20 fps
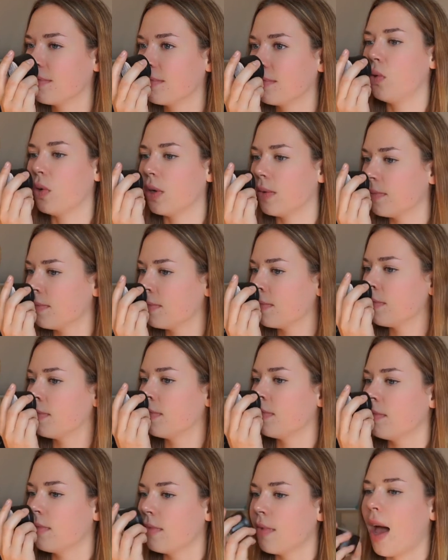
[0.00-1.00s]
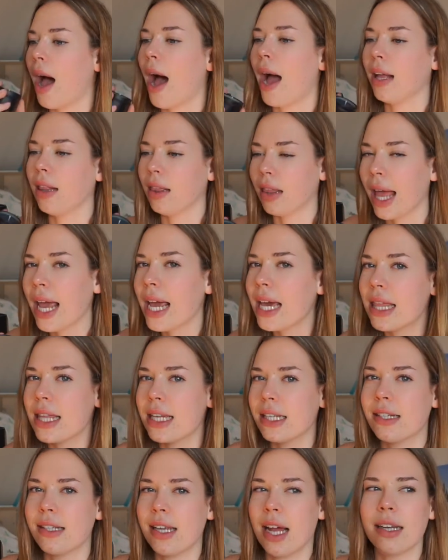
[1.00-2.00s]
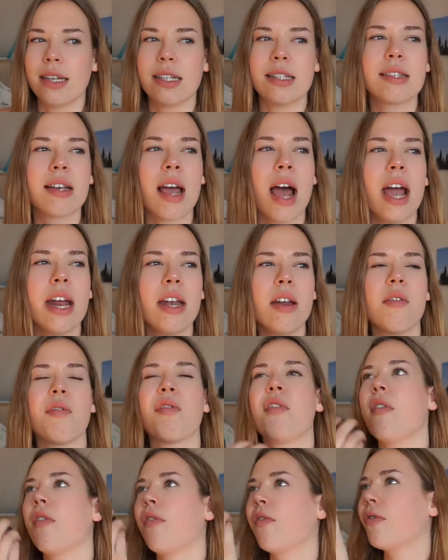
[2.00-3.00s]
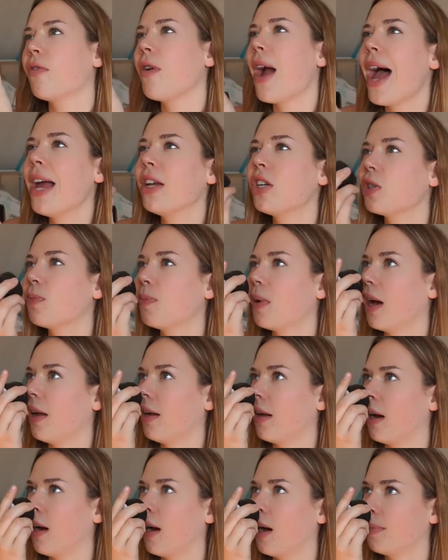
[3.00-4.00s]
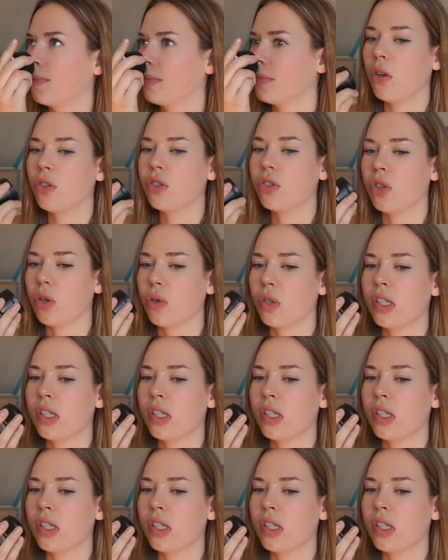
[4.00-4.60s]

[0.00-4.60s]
Ooh, I like this scent. It's kind of fresh, but also